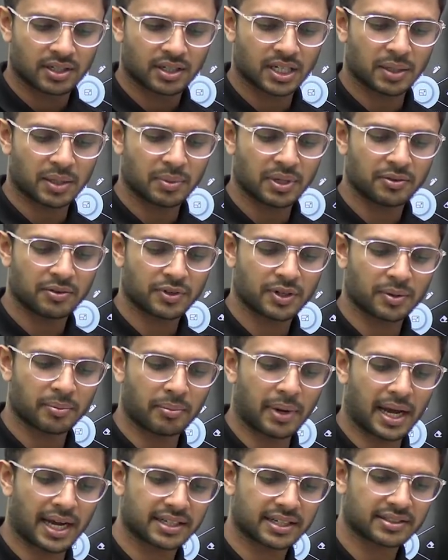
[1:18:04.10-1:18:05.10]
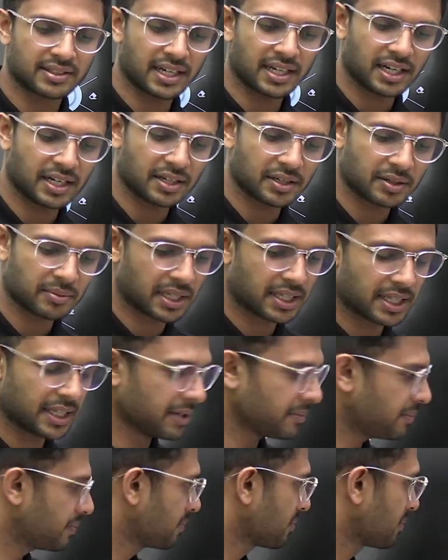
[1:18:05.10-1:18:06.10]
coming from backside.
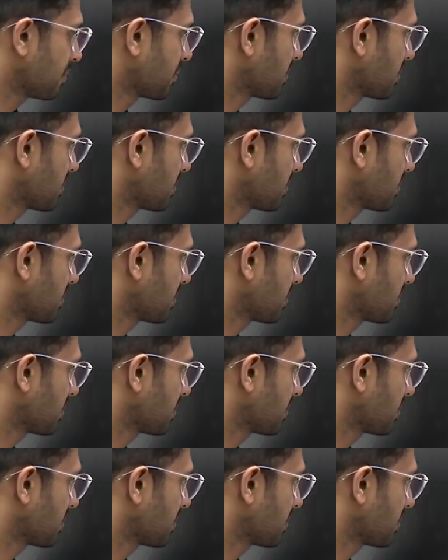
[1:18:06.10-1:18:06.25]
Matlab,